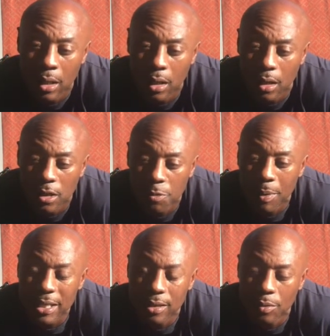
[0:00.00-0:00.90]
uh,
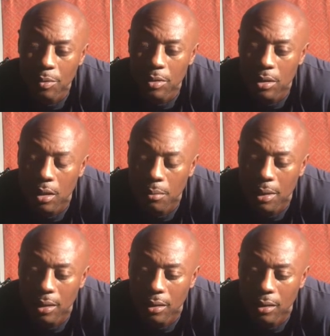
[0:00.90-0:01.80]
especially when we was talking
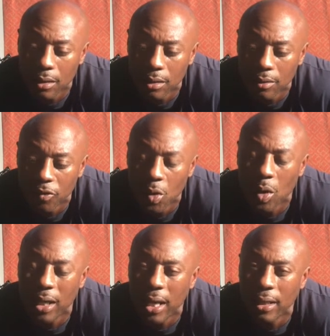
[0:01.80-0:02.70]
about the uh, the
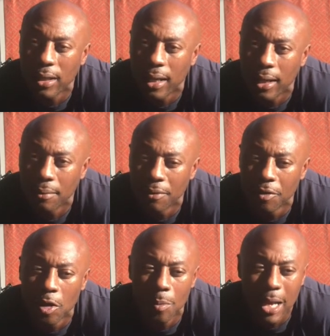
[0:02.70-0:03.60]
Florida Gator game,
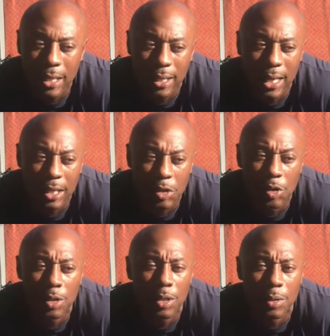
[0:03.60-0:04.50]
if you go back to that,
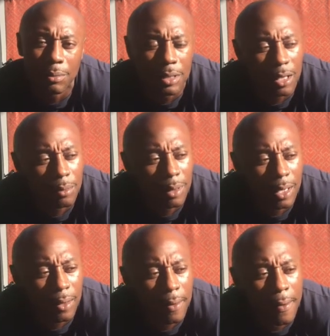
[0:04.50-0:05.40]
you'll know what I'm talking
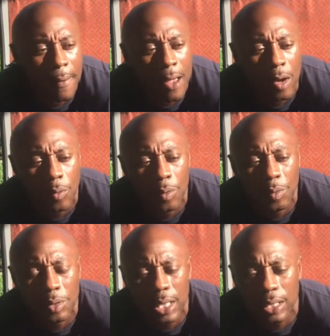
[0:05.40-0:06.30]
about when
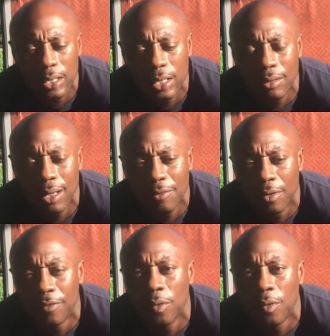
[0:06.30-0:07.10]
we was at the tailgate for the